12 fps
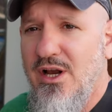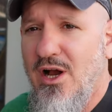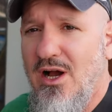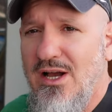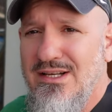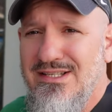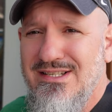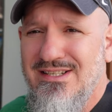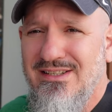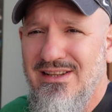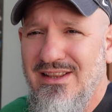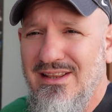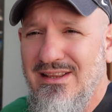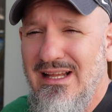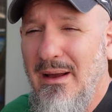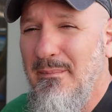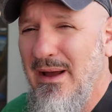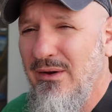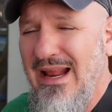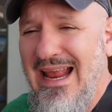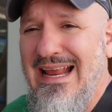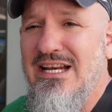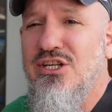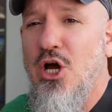costs about
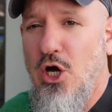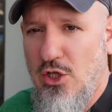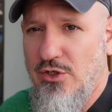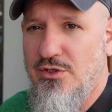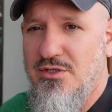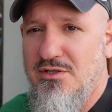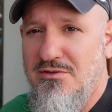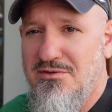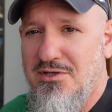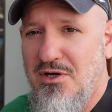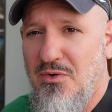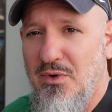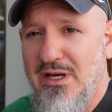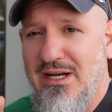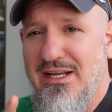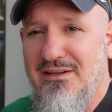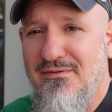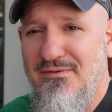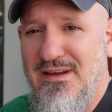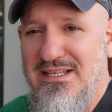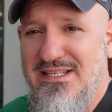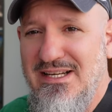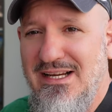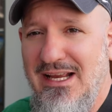$8. So we're going to get to
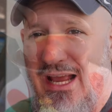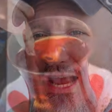feasting.